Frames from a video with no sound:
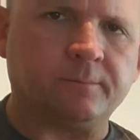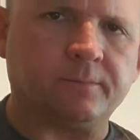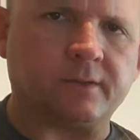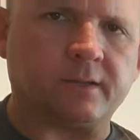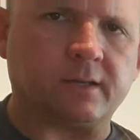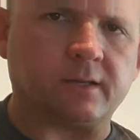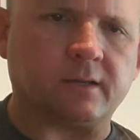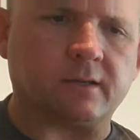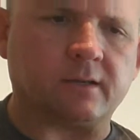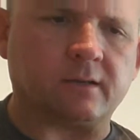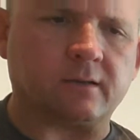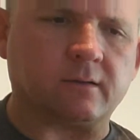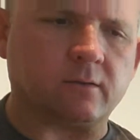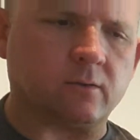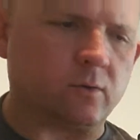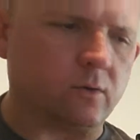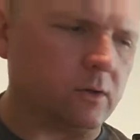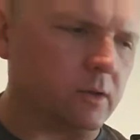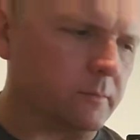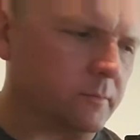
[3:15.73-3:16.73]
the
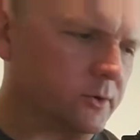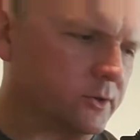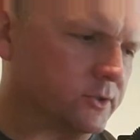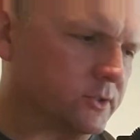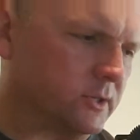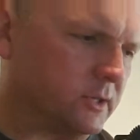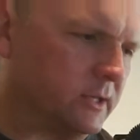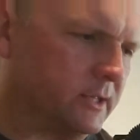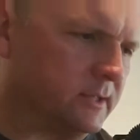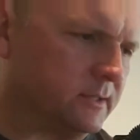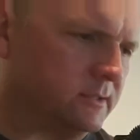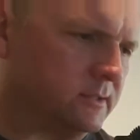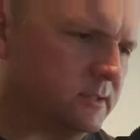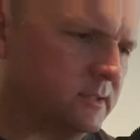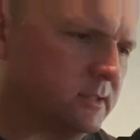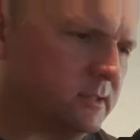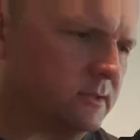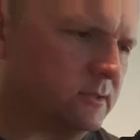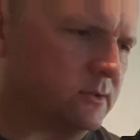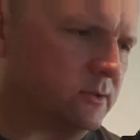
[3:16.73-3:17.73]
oil immersion lens
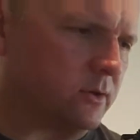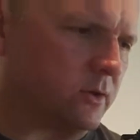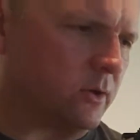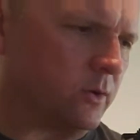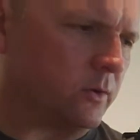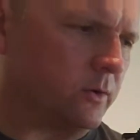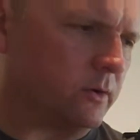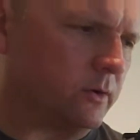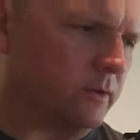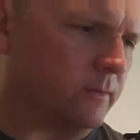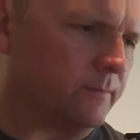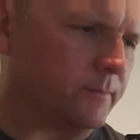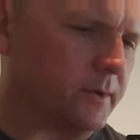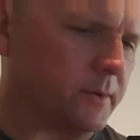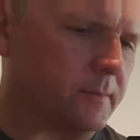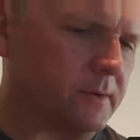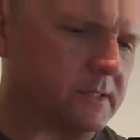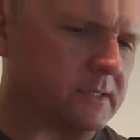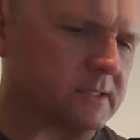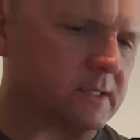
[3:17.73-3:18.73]
into the oil
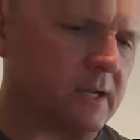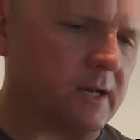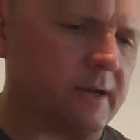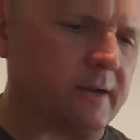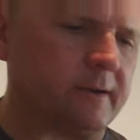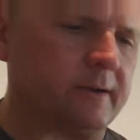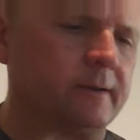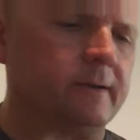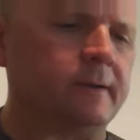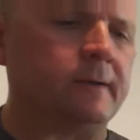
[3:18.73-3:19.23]
on my slide.